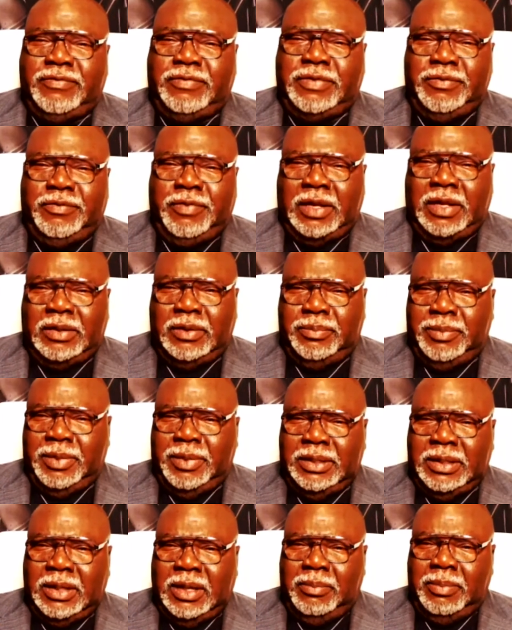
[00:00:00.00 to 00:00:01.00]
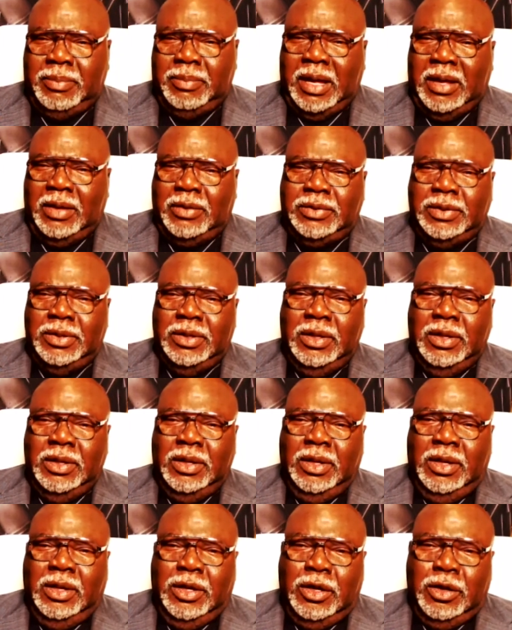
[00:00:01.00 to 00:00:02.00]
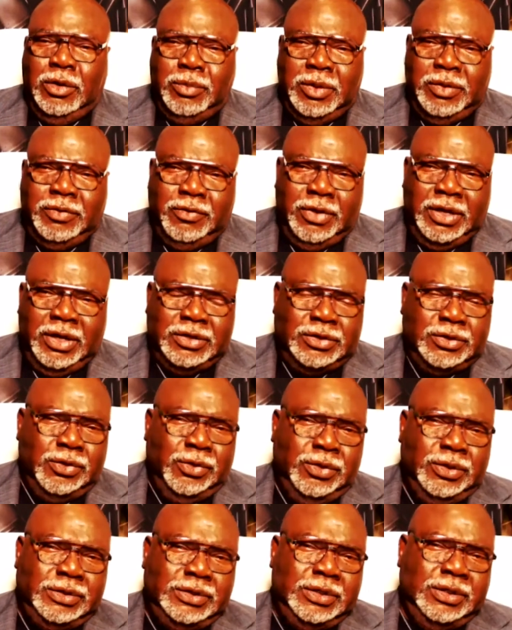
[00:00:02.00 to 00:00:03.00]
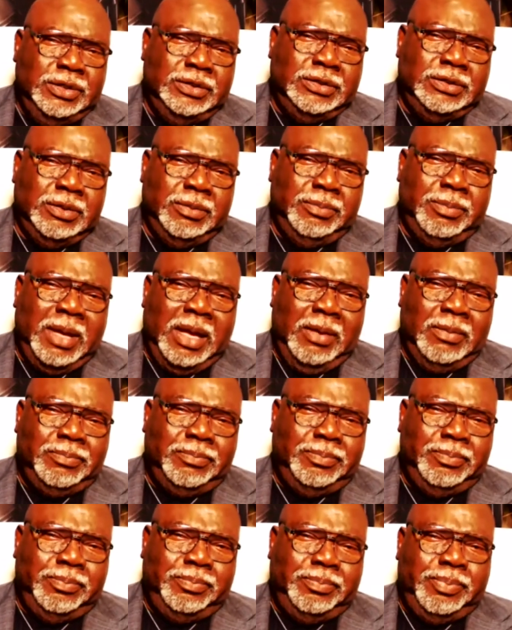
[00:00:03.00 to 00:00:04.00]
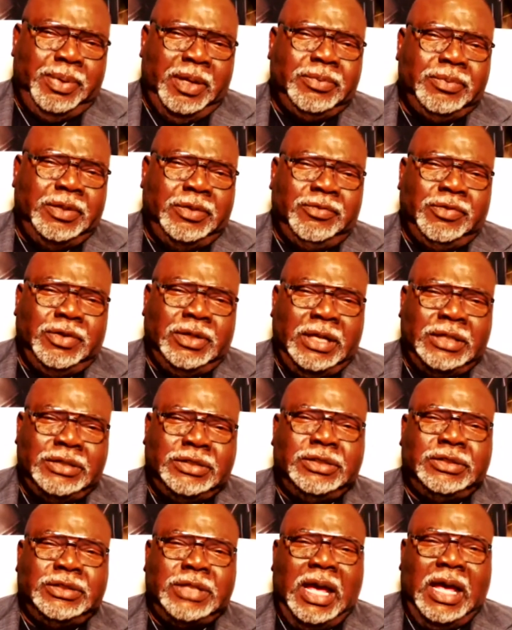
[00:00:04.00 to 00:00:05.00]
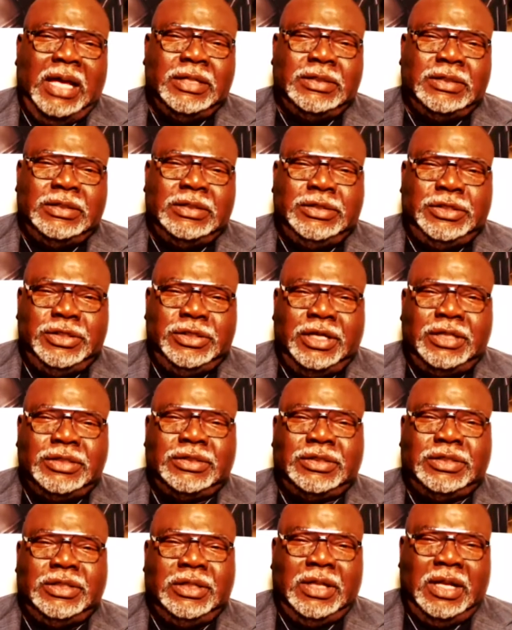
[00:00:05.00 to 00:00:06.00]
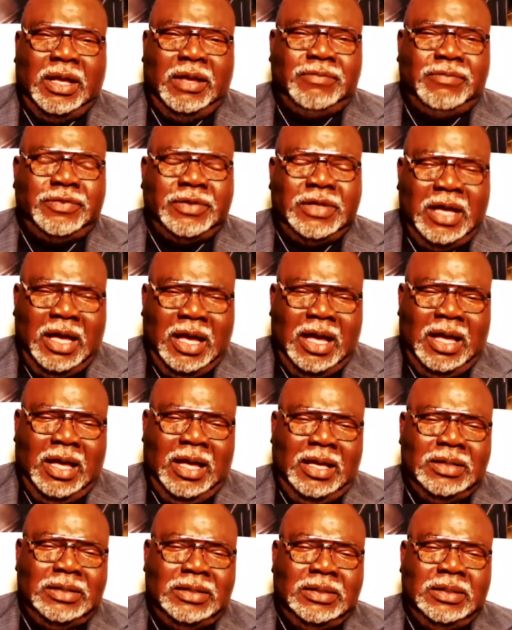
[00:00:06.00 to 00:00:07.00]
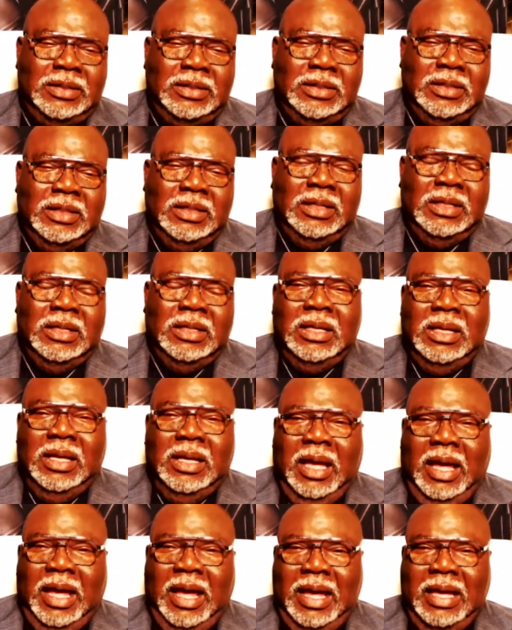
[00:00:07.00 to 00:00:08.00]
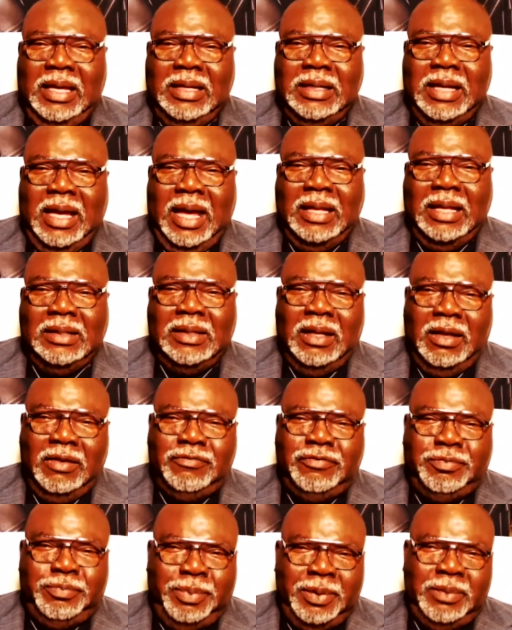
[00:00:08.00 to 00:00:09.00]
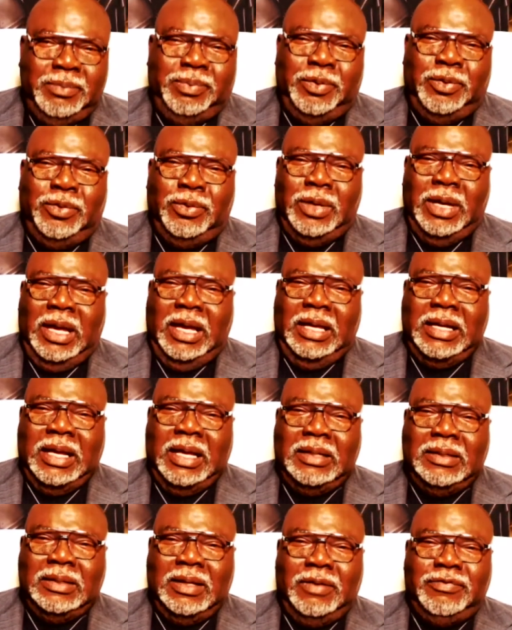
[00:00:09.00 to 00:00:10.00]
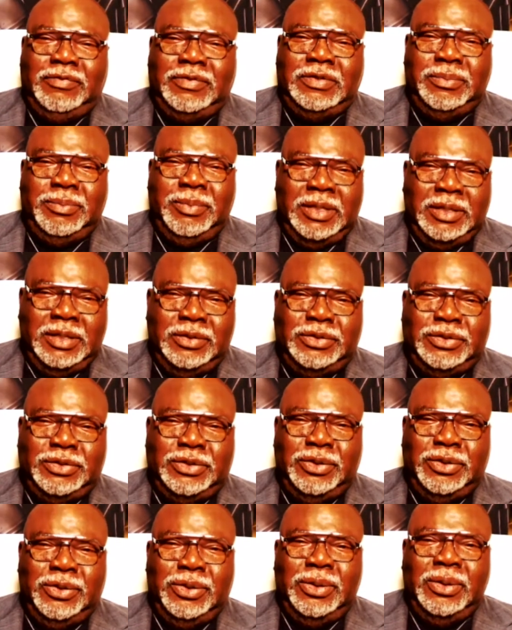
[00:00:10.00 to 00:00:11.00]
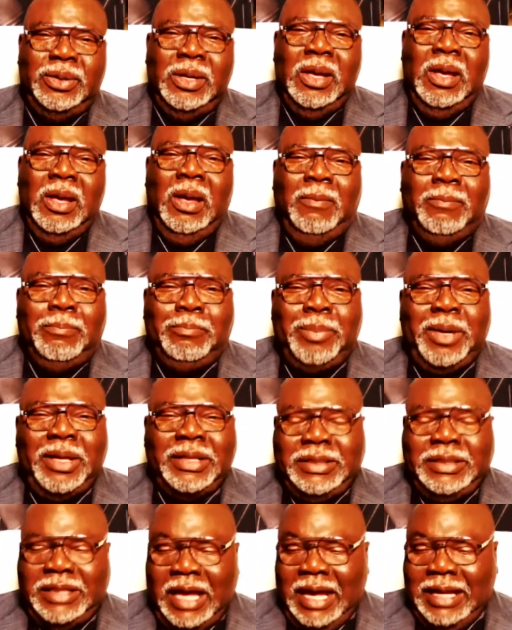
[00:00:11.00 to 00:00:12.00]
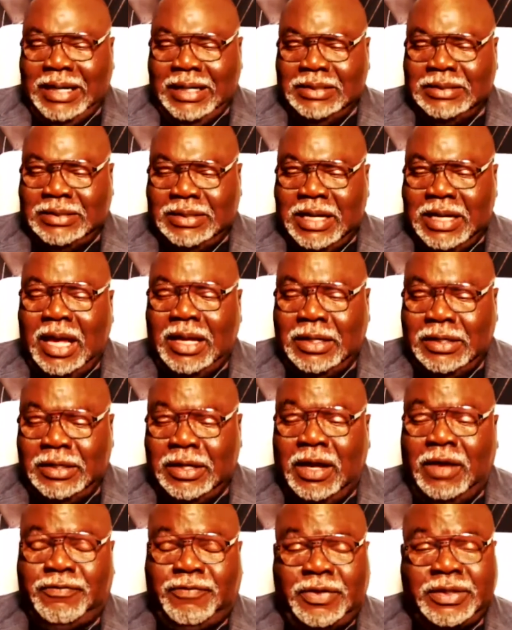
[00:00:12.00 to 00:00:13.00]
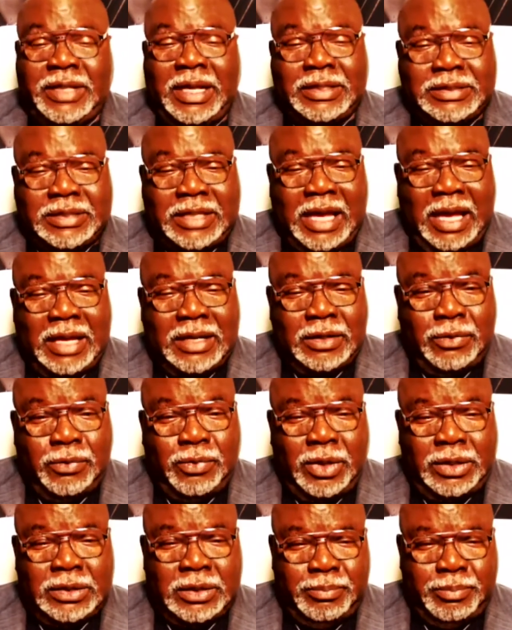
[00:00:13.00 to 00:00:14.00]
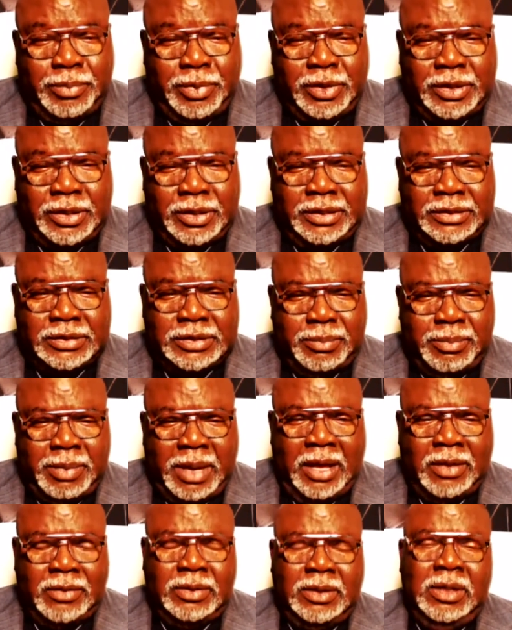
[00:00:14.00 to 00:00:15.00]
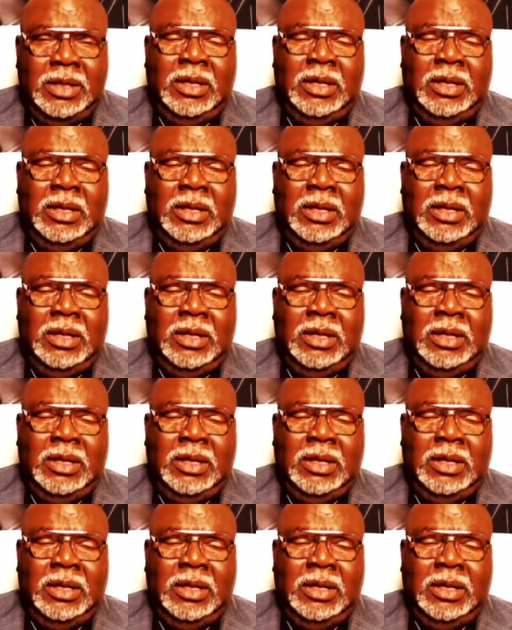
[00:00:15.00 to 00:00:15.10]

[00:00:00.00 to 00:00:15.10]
development, about human resources, about public relations. I just love God, and I love people, and I love to minister. But that is not enough, and that's kind of what the book is about